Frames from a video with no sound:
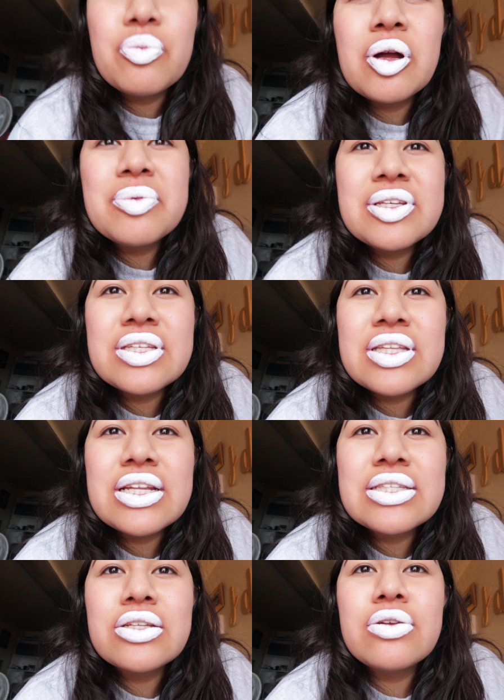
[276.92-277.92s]
you'll probably see
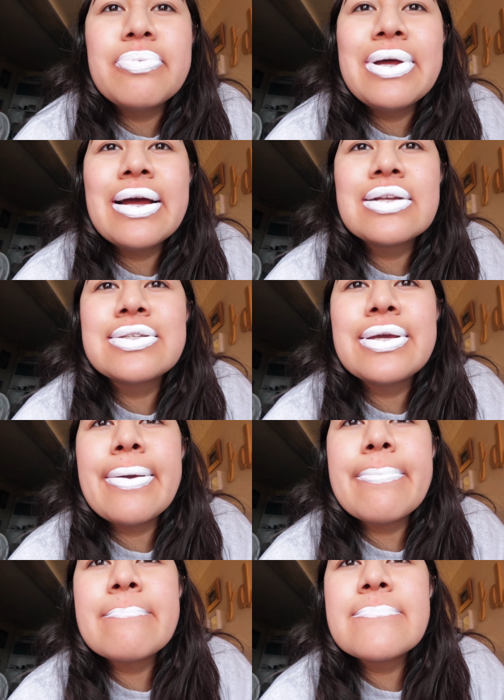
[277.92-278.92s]
that it's a little patchy